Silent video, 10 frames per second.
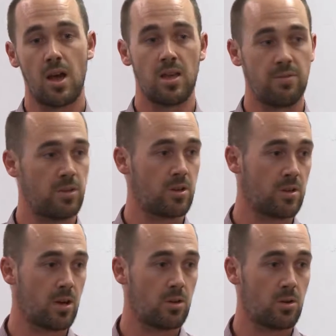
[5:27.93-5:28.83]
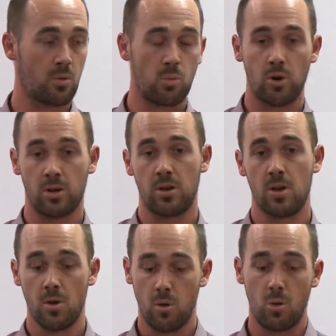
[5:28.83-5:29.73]
if you can no longer work
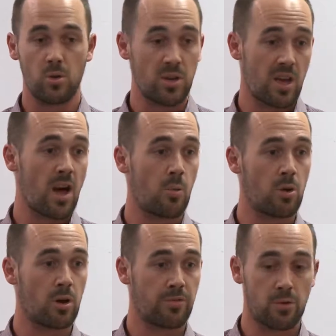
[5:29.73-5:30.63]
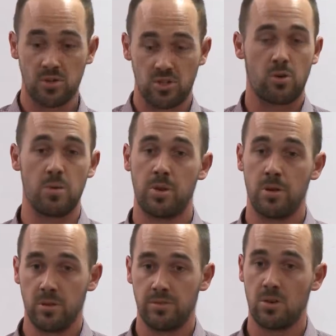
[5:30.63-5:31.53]
or you can't work for a discrete
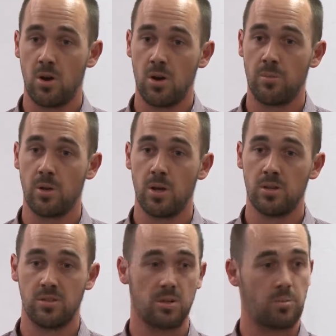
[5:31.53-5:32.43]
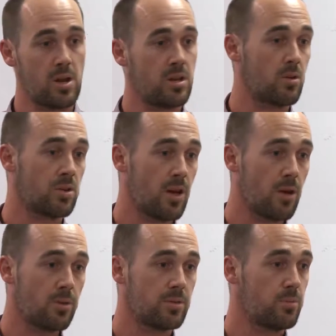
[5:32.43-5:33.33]
period of time. So depending on your
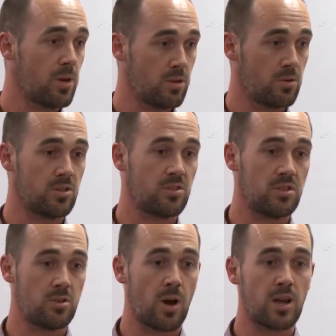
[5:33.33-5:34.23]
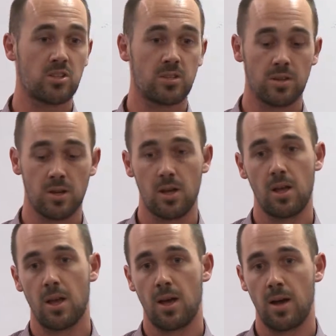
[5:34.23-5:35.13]
health, depending on your situation,
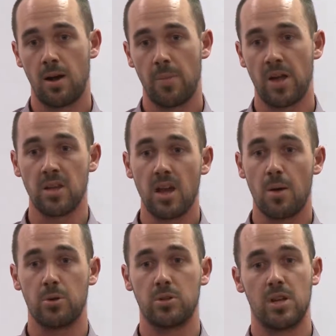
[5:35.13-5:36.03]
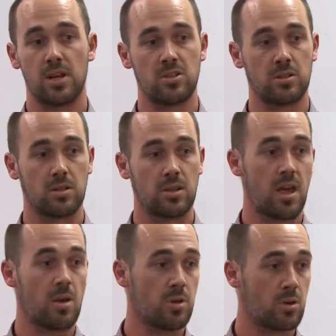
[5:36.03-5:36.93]
an income protection
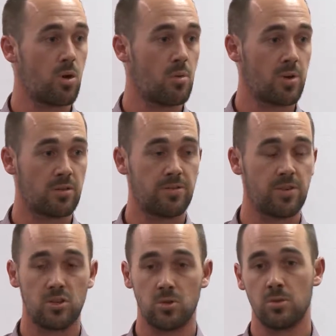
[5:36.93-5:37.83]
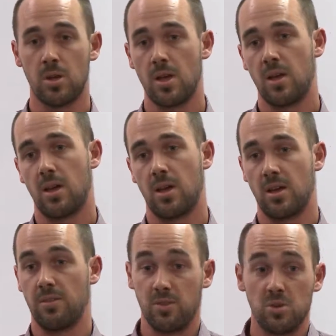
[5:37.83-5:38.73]
can be quite beneficial
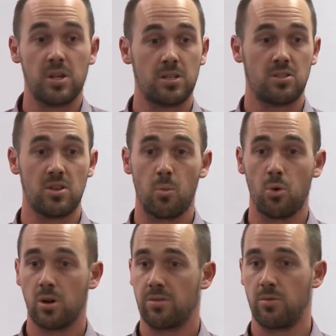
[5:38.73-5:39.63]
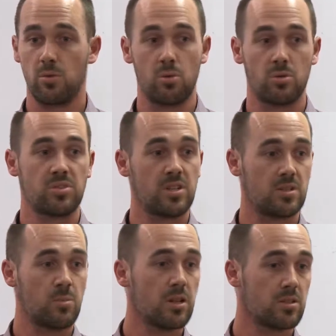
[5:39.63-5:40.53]
if you need to stop work for
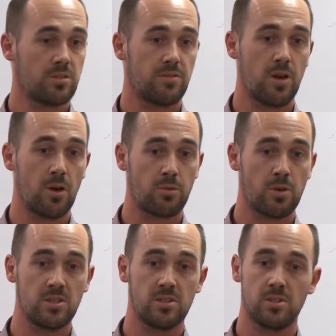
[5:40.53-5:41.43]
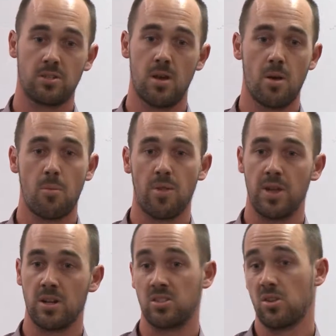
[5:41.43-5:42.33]
6 months for health reasons, but
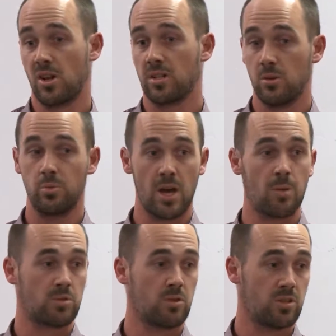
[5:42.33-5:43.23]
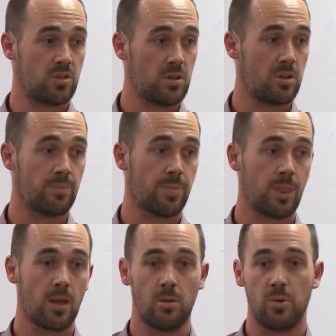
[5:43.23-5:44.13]
then it's likely you'll be able to return.
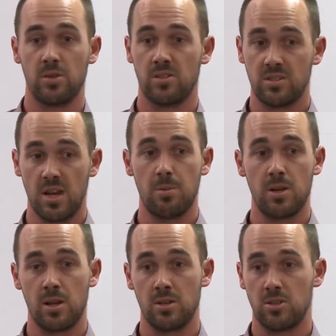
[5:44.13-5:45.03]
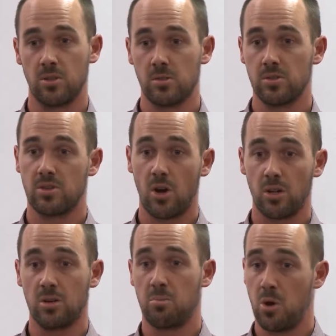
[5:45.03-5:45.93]
Whereas a TPD insurance,
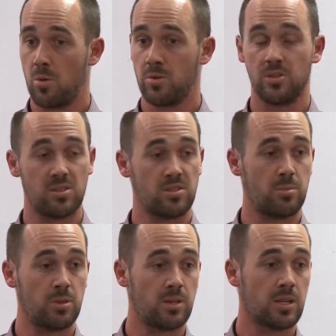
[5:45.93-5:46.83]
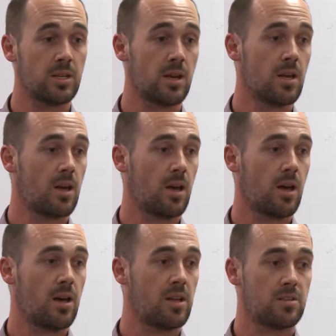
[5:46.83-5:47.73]
total and permanent disability,
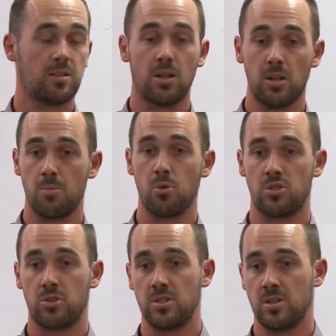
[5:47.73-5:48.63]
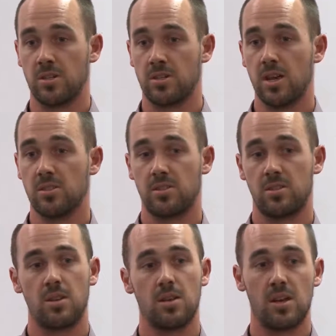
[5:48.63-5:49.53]
it's a lot more stringent a
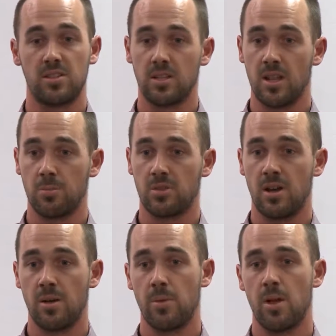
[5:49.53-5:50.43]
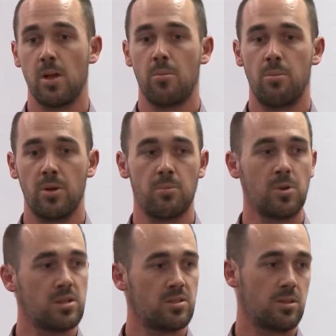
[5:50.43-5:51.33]
test. It's a lump sum, but it
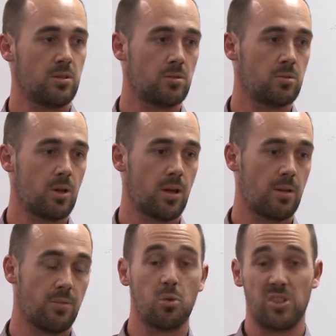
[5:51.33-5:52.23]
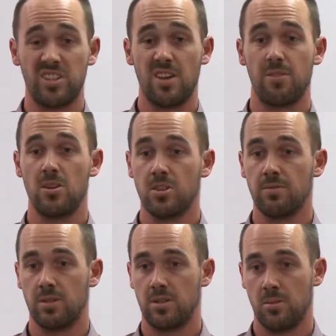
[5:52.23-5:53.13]
means that well, the definition
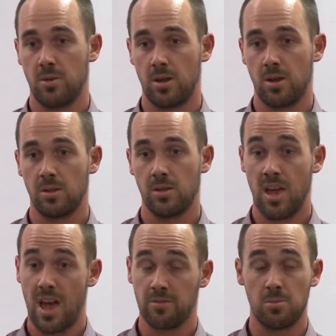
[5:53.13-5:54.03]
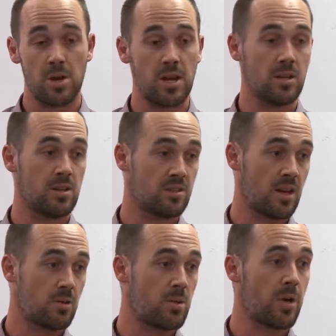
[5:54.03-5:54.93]
for TPD that you have to meet is
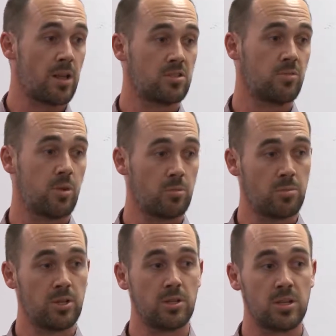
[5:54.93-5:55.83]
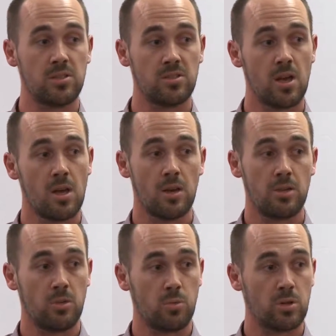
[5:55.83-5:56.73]
that on the balance of probabilities,
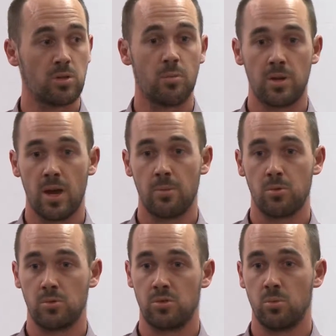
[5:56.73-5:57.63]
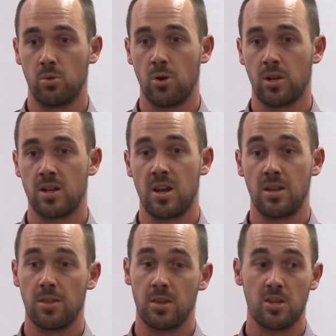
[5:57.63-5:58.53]
you will not be able to work in
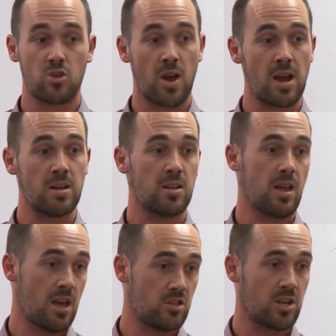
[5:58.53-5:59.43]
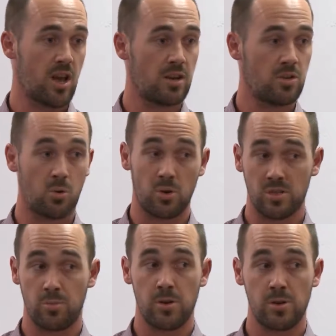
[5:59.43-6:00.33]
anything you're trained, educated or
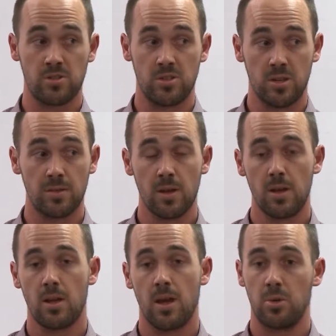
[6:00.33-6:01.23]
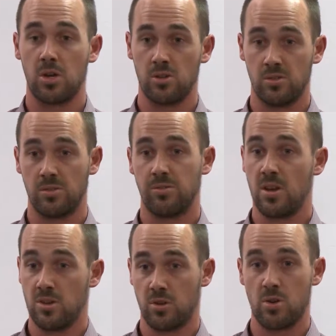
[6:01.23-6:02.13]
experienced in because of
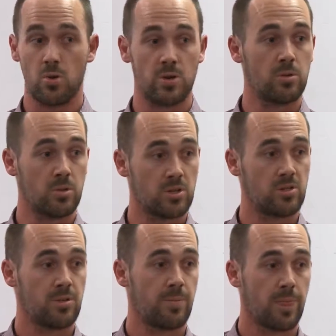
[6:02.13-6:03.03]
injury or an illness.